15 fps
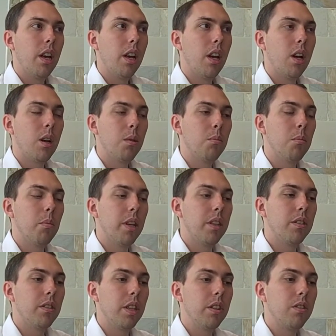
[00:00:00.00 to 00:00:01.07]
Um, and,
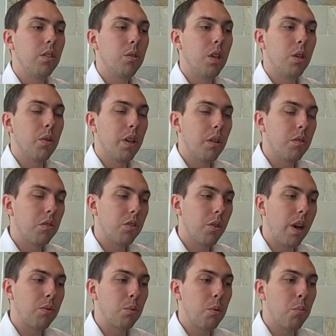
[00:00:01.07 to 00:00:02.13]
and so you know the, so
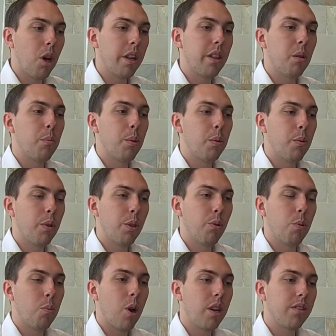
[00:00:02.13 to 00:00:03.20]
after we bought them, then we went through
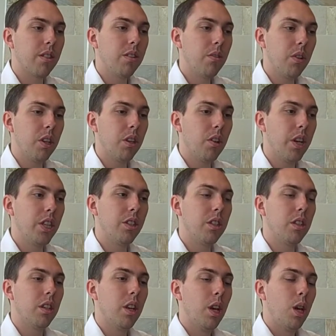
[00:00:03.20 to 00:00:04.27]
a process of
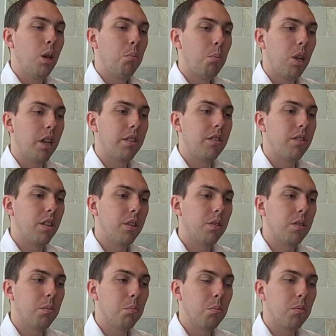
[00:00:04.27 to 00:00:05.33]
integration plus you know
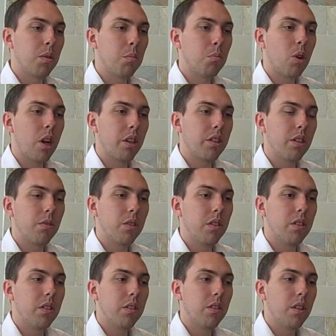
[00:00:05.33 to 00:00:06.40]
some some product
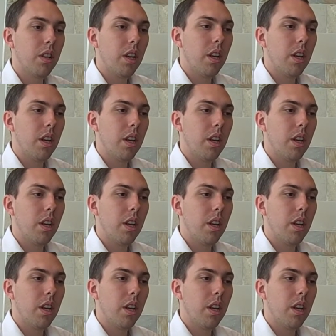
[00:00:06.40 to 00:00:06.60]
differences